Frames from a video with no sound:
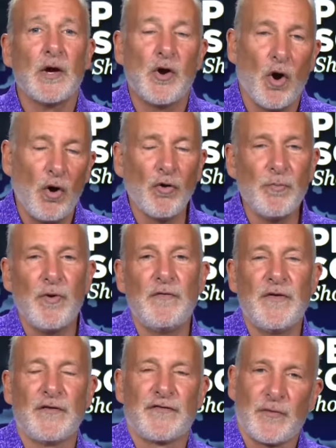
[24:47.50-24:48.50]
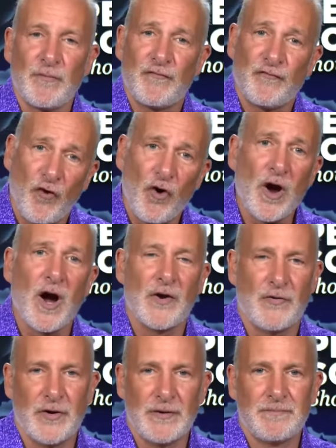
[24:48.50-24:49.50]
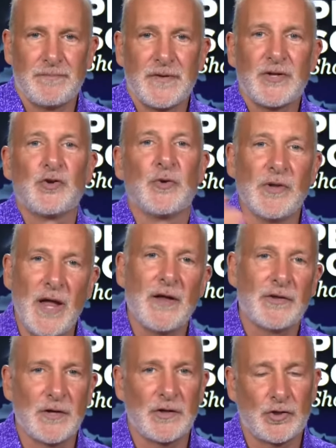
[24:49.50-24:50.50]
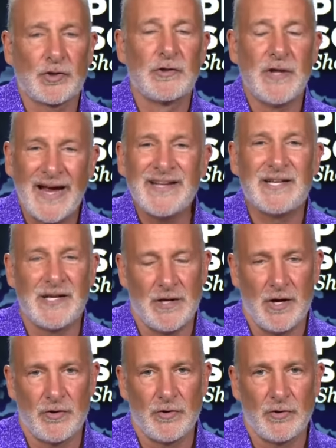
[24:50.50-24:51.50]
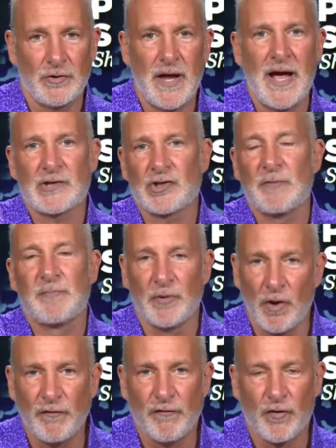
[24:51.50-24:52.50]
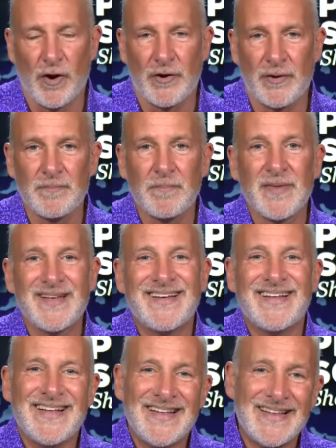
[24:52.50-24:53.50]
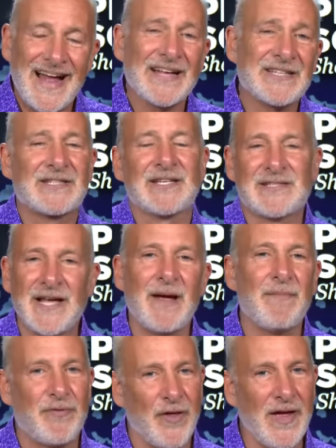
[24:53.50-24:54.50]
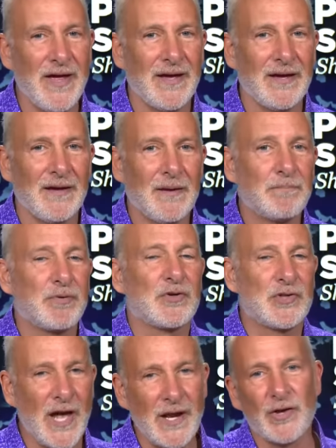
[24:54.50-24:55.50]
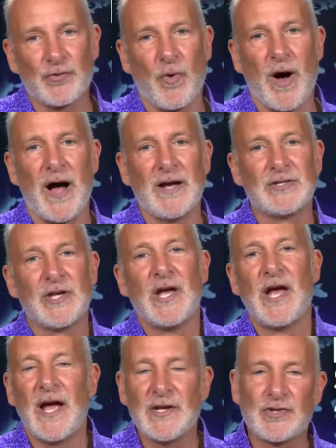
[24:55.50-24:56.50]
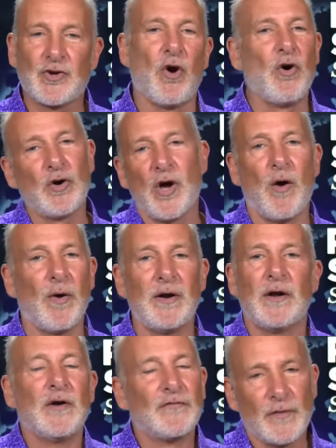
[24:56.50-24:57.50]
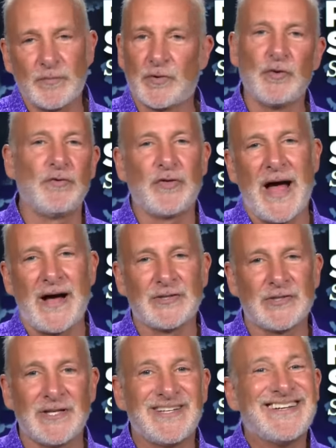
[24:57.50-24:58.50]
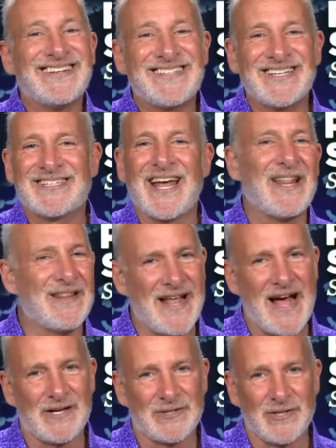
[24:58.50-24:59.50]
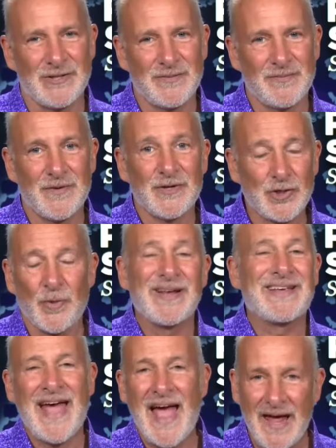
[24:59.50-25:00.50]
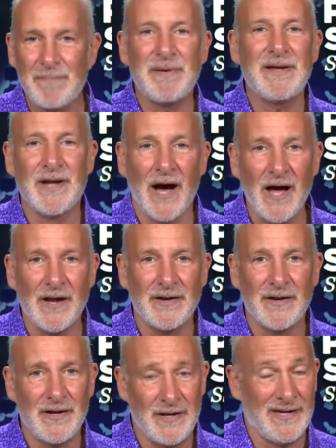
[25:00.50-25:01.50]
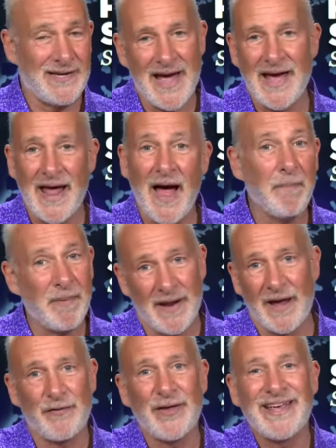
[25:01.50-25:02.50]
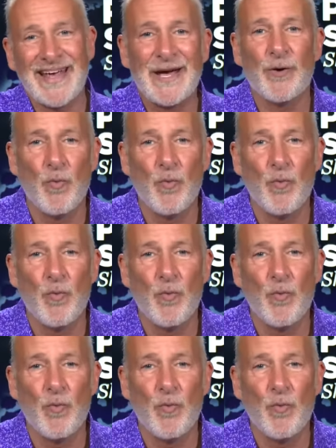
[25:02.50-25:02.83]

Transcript: Gold moving from 400 to, to 1900, actually below 400. That's the same thing percentage wise as gold going from 2000 to 10,000. So it can be done. It can happen. I think it